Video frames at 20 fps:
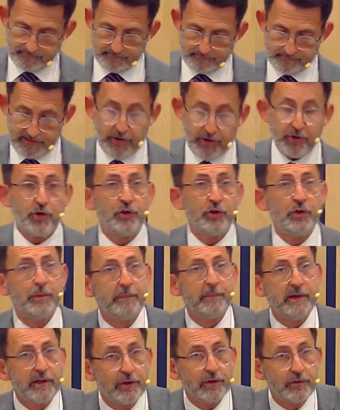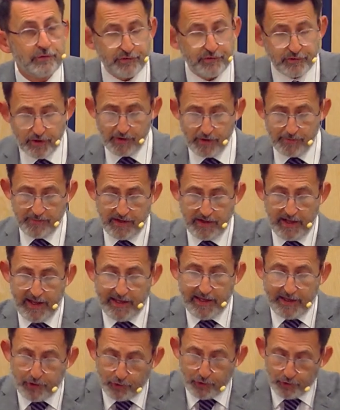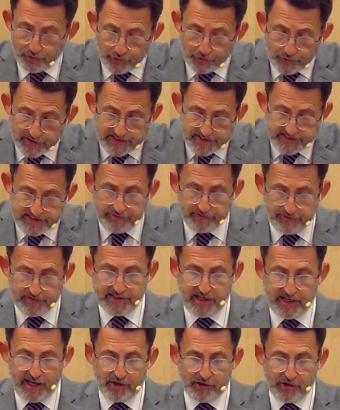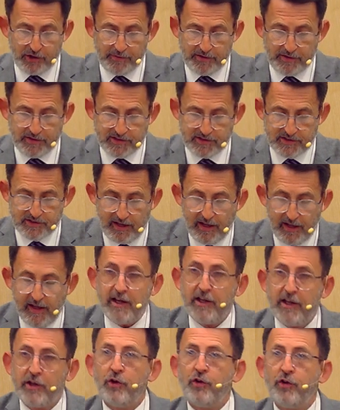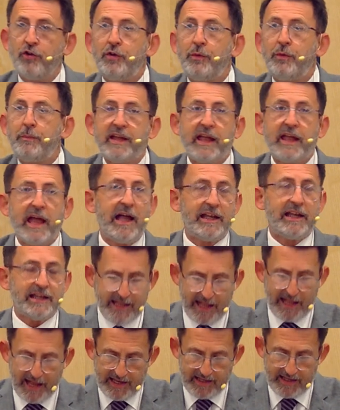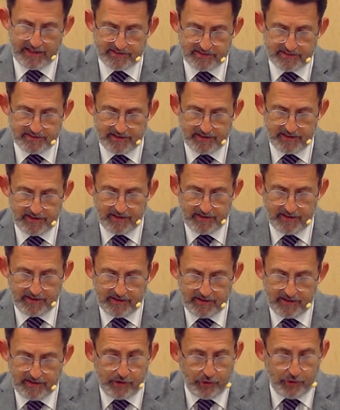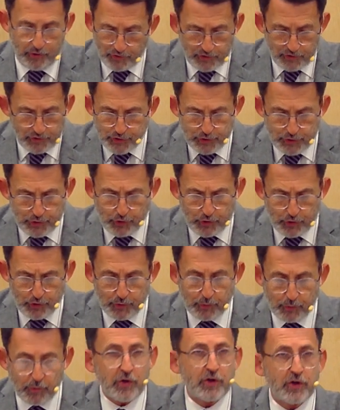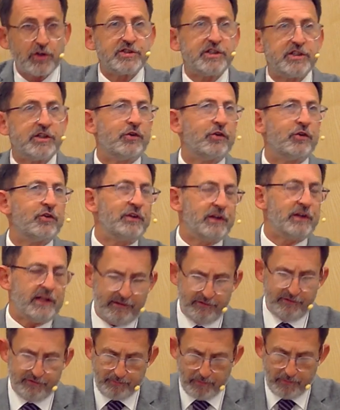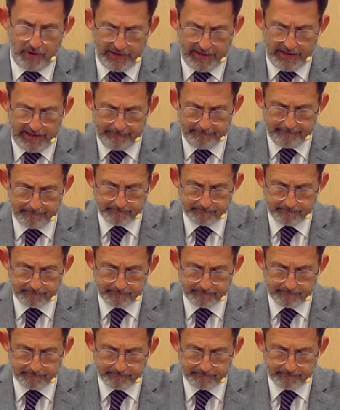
He couldn't be confirmed. He couldn't receive sacraments. He couldn't be catechized. He couldn't do good works. He couldn't give money.